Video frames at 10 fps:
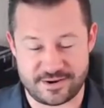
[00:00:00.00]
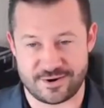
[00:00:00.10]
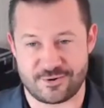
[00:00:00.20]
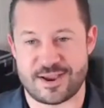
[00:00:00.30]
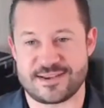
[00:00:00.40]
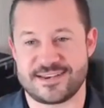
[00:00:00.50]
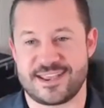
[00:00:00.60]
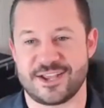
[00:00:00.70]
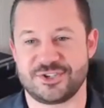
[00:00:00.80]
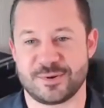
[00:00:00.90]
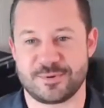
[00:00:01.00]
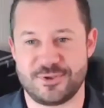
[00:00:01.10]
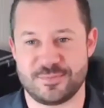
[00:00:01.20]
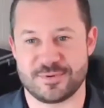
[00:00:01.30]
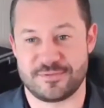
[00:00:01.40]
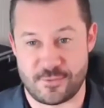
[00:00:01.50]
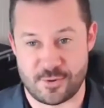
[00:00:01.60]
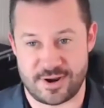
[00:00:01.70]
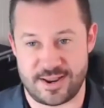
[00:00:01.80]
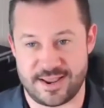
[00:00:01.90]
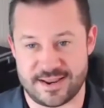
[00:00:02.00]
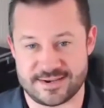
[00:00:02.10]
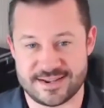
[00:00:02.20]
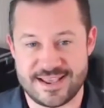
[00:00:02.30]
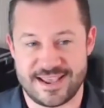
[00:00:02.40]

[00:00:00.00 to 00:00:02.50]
here. Great to catch up with you beforehand.